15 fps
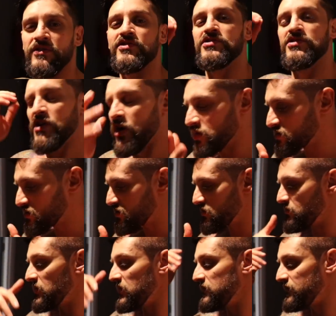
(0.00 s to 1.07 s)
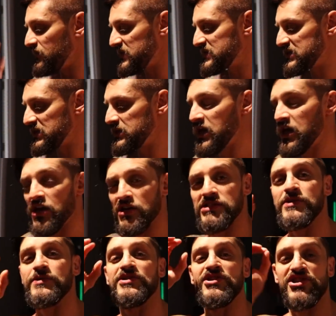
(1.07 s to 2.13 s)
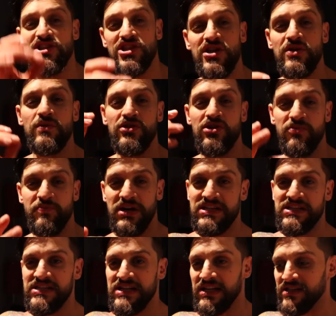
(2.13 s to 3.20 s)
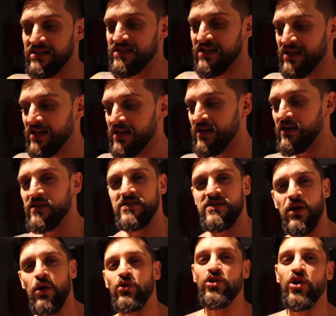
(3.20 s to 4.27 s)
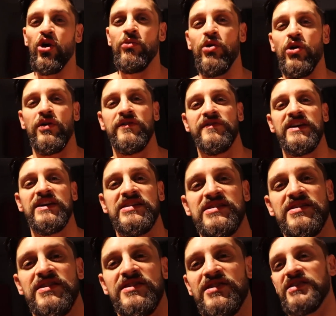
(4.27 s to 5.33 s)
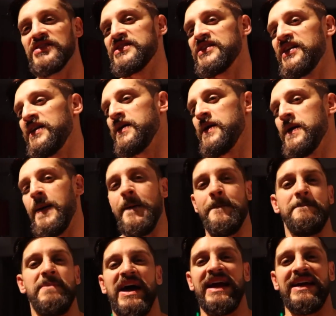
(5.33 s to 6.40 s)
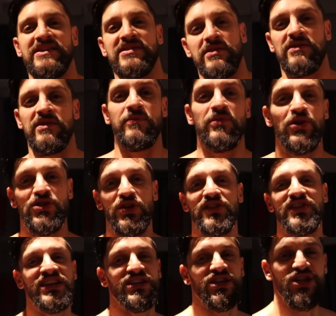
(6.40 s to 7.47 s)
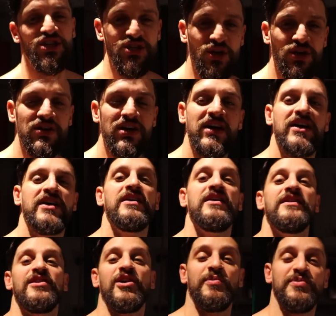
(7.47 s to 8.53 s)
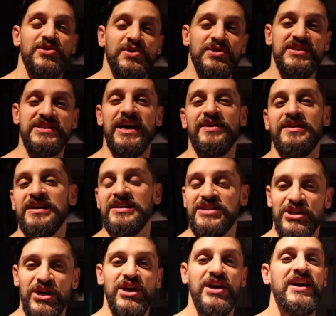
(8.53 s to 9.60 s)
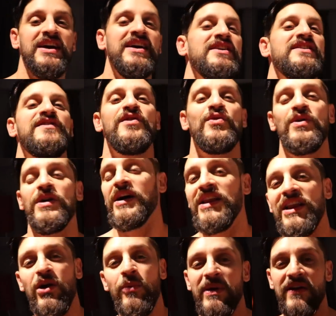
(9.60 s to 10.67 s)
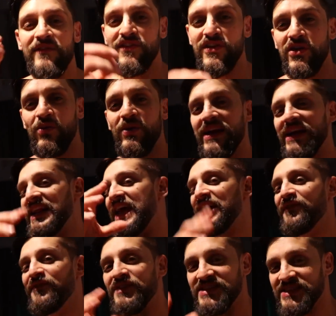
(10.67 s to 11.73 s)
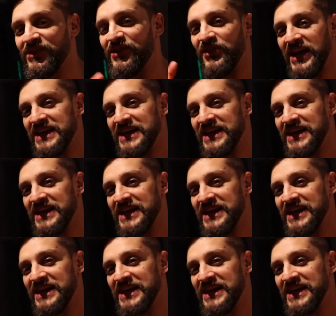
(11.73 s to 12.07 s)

that's custom and fitted and suited to you and your personality. So no more of this just buying something because you think you should. The opportunities out there to do a little bit of you in every single